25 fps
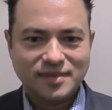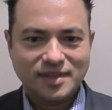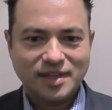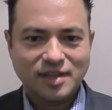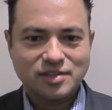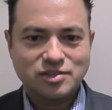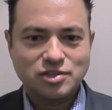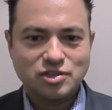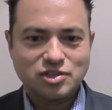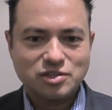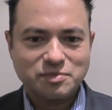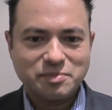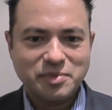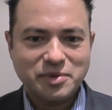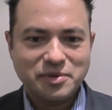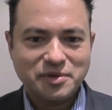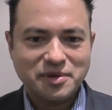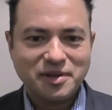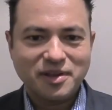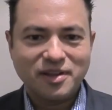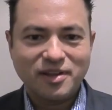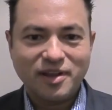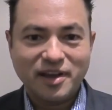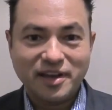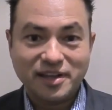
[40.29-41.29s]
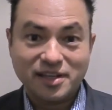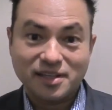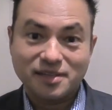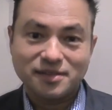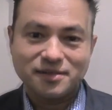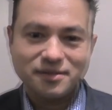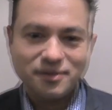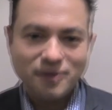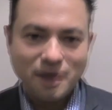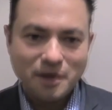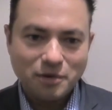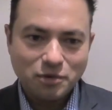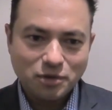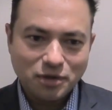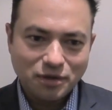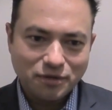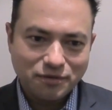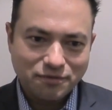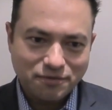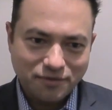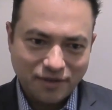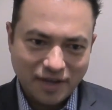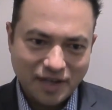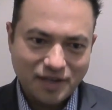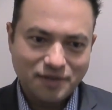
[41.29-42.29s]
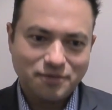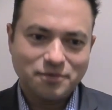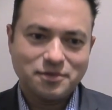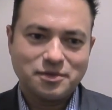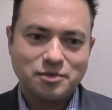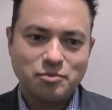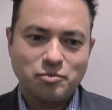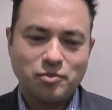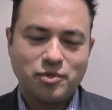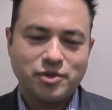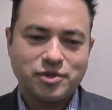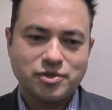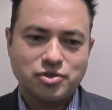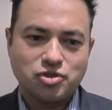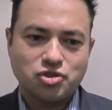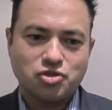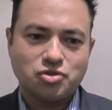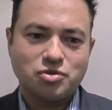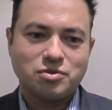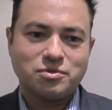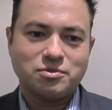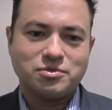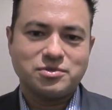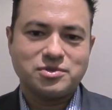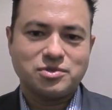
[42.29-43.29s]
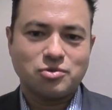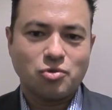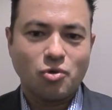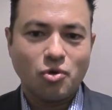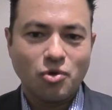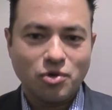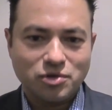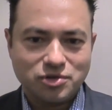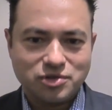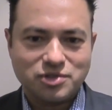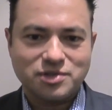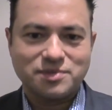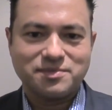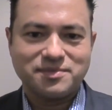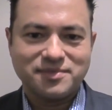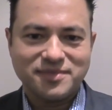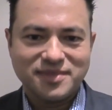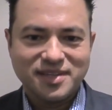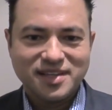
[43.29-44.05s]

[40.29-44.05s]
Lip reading: It's a spirit I like. The final event with Stuart was awesome.